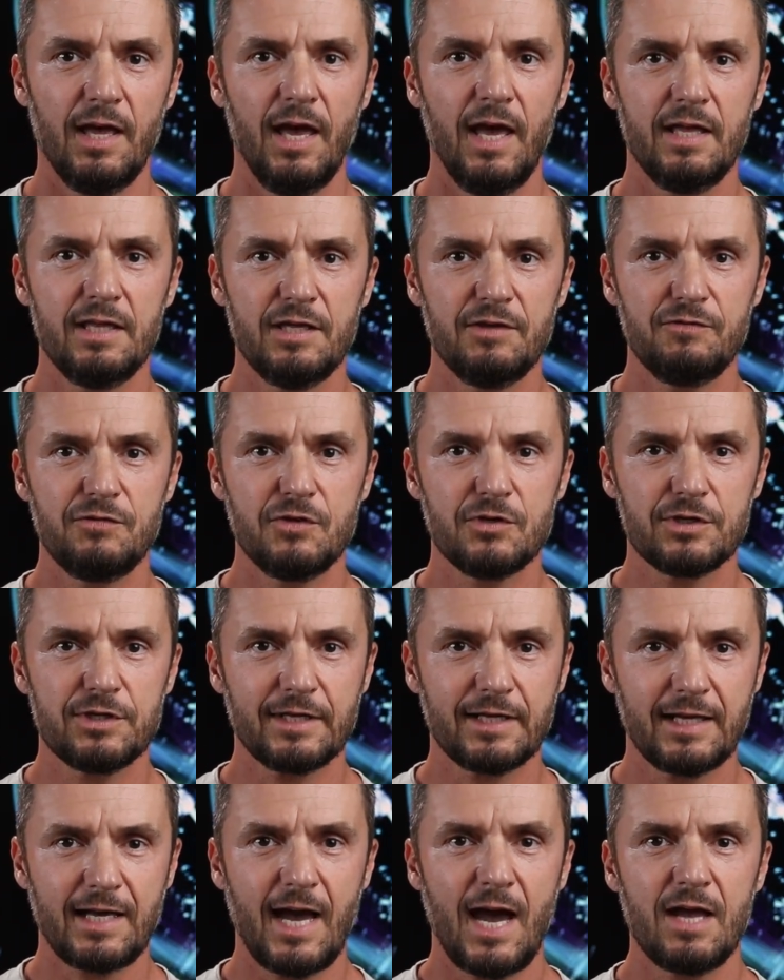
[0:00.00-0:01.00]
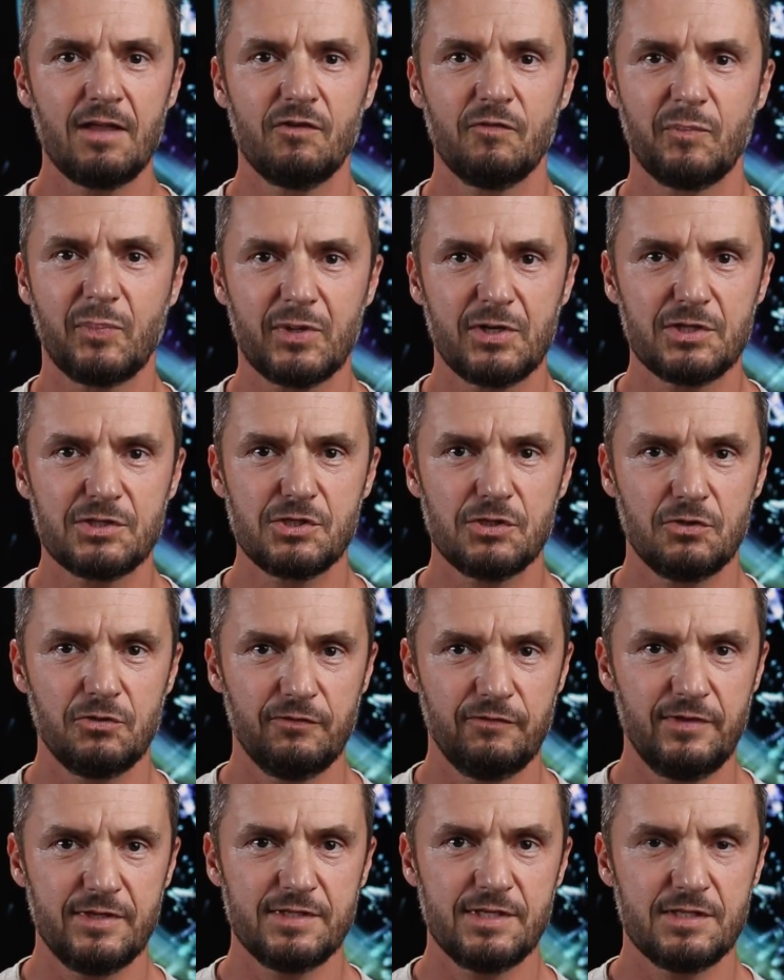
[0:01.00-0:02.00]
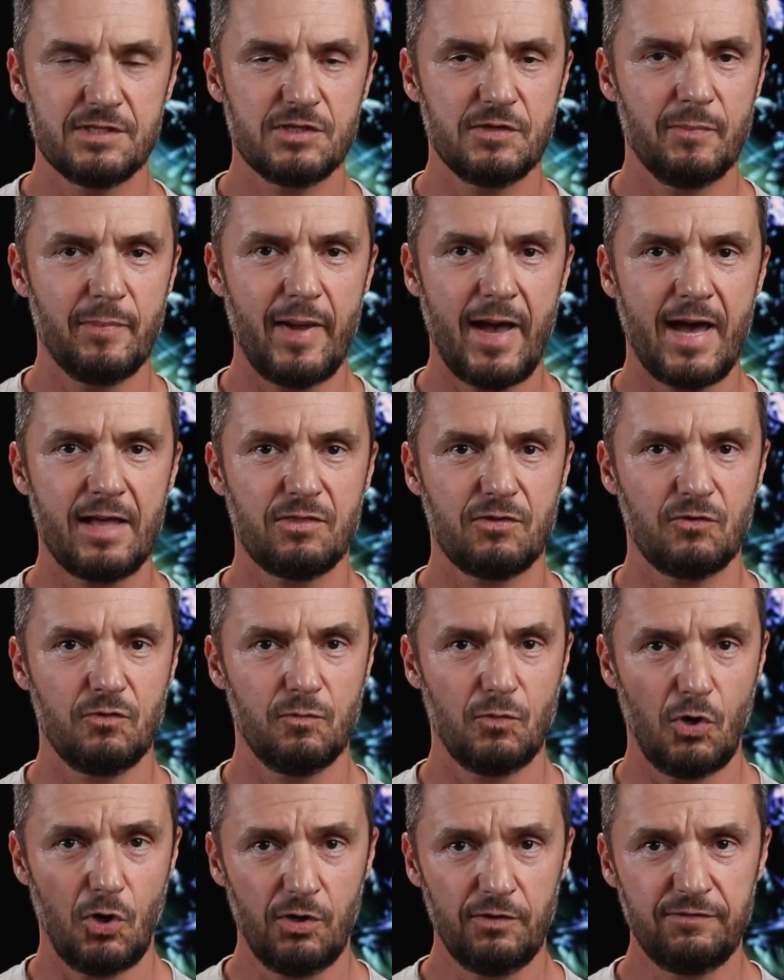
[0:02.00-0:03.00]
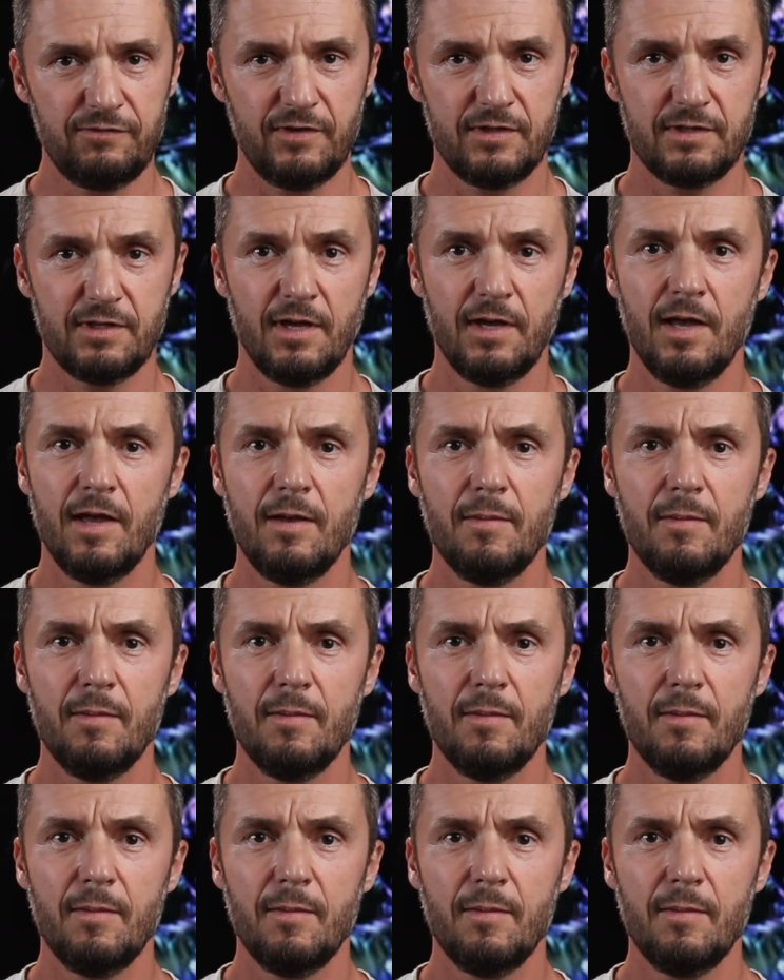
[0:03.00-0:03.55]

And if you're the kind of person who visits the bathroom often,